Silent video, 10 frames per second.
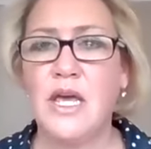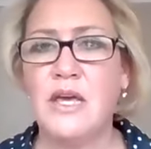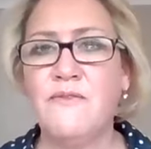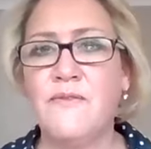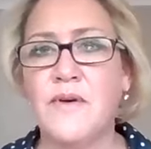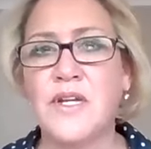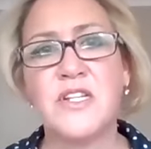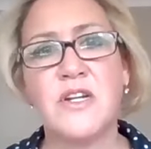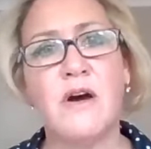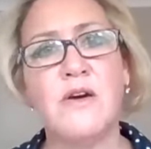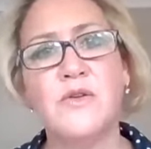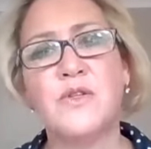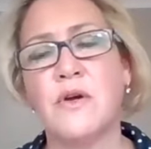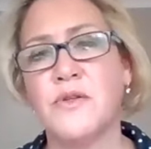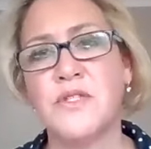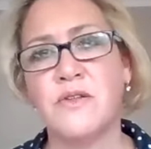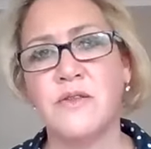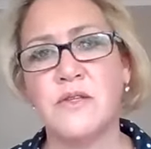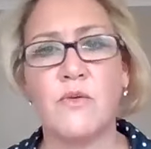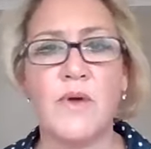if a child goes through
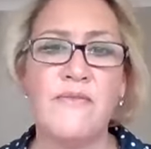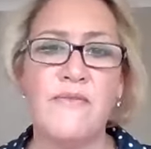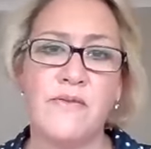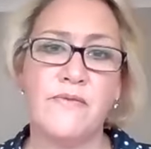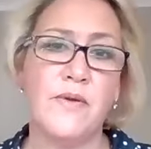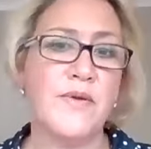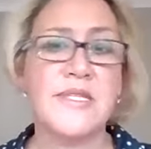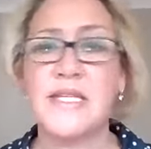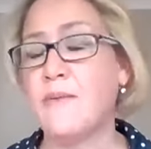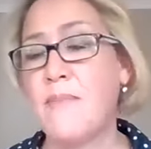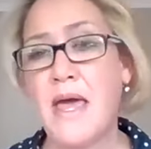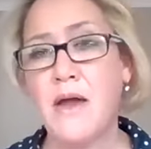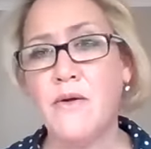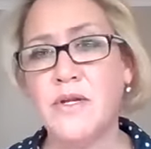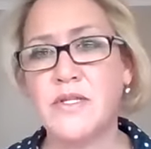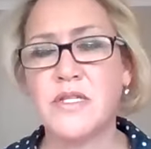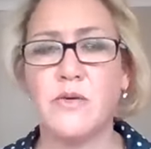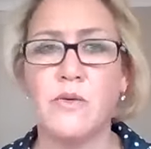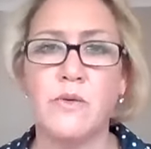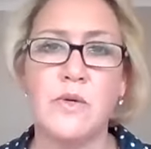the grief of losing a parent
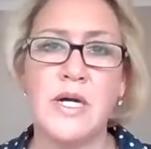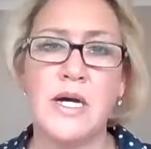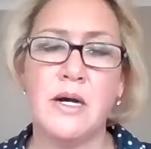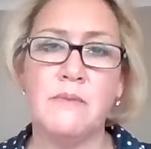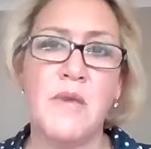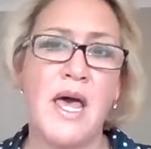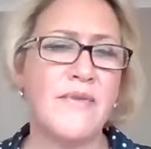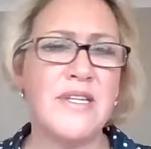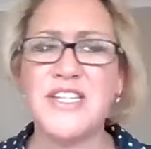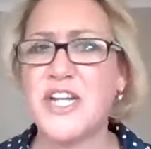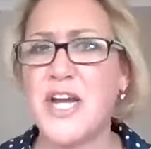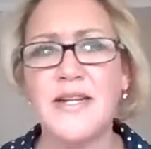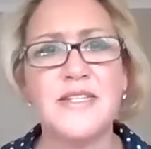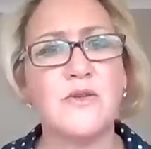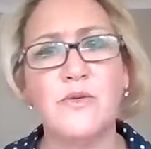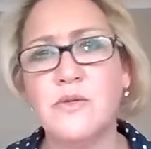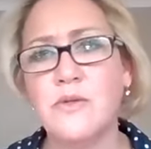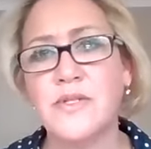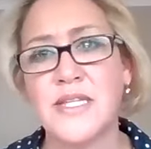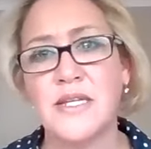or um, having to change
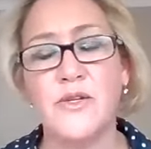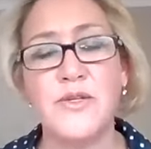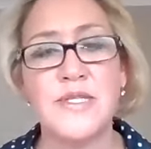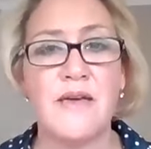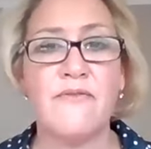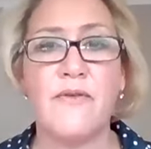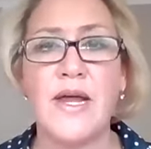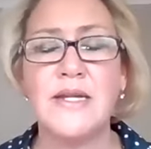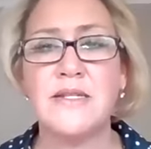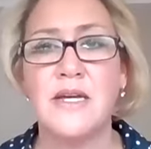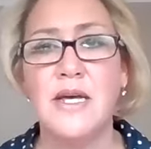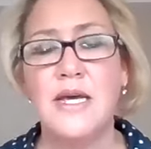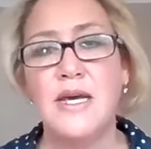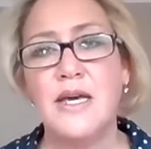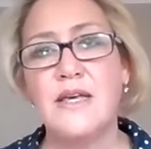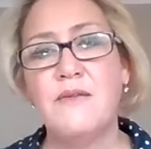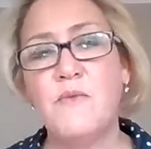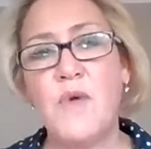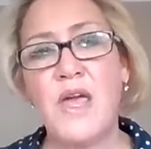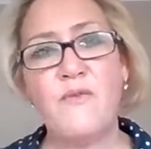schools and lose their friend,
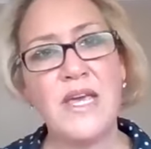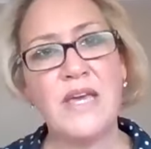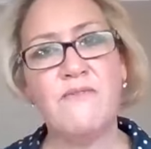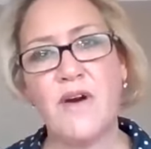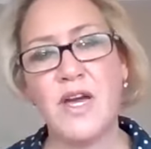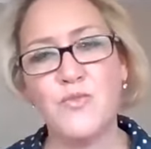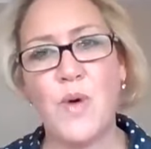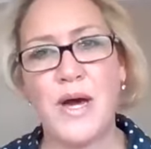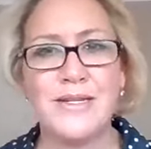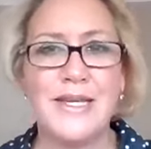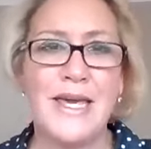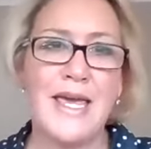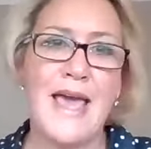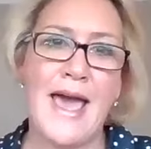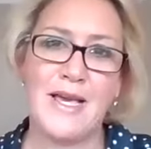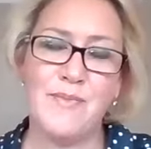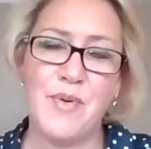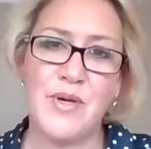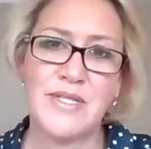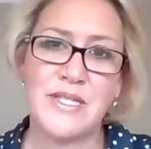if we can find one key anchor
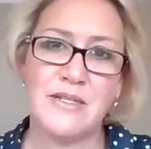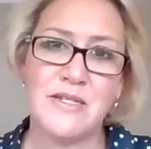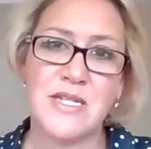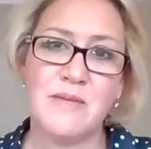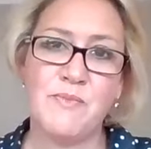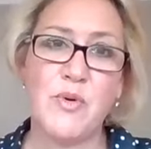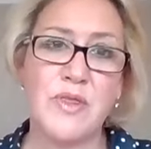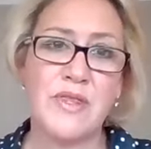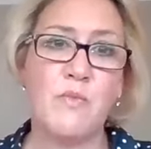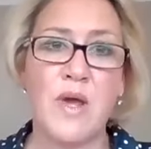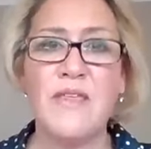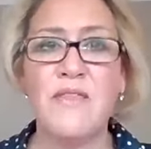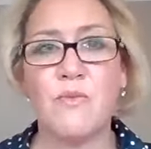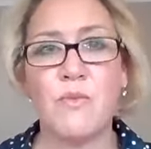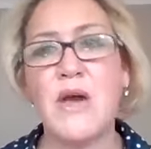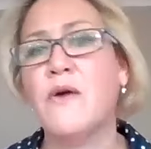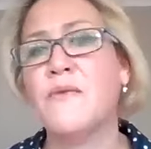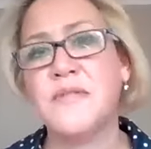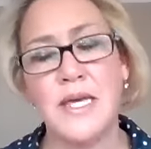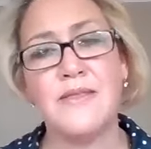person to put them with, we
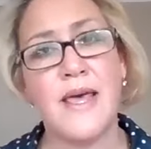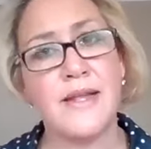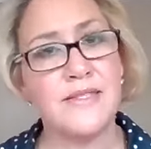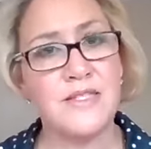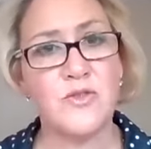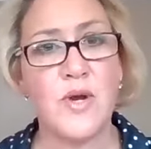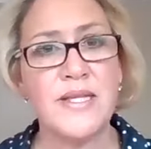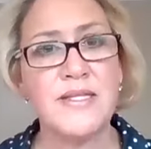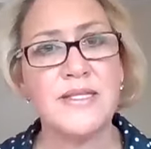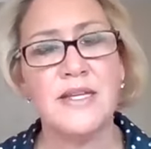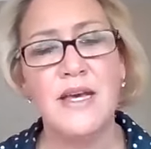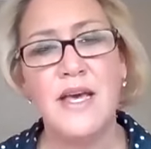offset that stress